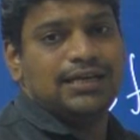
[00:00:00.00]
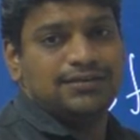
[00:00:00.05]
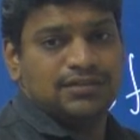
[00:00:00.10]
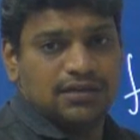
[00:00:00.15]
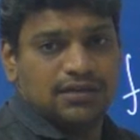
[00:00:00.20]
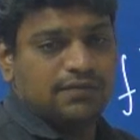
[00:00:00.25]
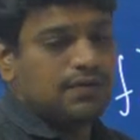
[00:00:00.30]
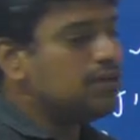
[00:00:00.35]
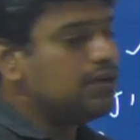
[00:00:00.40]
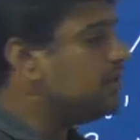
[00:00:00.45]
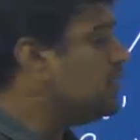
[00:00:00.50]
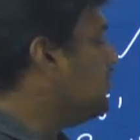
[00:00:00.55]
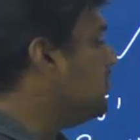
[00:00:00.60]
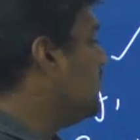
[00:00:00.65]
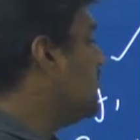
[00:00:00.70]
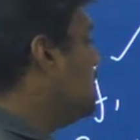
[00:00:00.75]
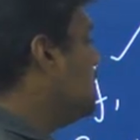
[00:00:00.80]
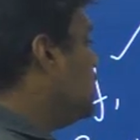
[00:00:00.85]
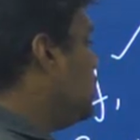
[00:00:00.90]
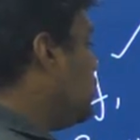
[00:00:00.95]
area 1,
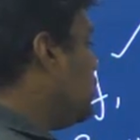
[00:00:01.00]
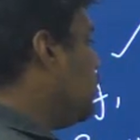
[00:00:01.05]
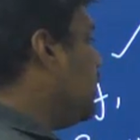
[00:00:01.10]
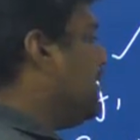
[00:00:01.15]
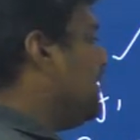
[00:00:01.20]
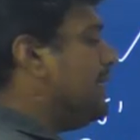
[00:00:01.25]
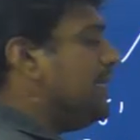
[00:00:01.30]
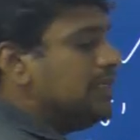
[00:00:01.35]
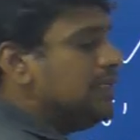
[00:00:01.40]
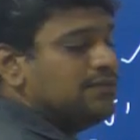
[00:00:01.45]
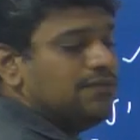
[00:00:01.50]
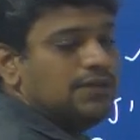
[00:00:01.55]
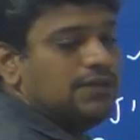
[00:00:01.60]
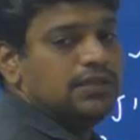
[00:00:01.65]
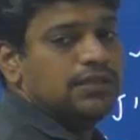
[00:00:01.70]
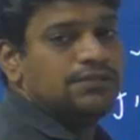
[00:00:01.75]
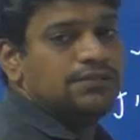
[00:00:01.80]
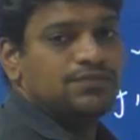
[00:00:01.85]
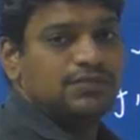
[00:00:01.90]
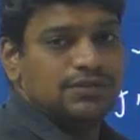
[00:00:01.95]
2 index for
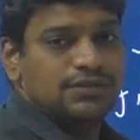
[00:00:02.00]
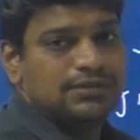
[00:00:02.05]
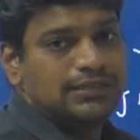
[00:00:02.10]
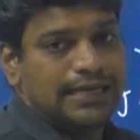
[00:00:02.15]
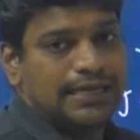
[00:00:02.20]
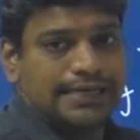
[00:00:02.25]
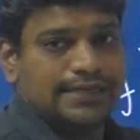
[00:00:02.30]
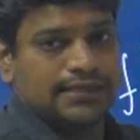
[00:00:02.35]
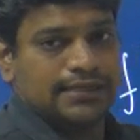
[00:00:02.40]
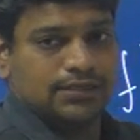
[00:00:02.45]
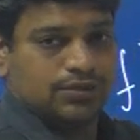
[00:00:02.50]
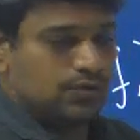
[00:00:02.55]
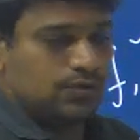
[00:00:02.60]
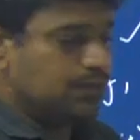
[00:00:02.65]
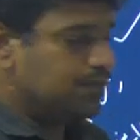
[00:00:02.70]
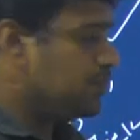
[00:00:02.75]
the area.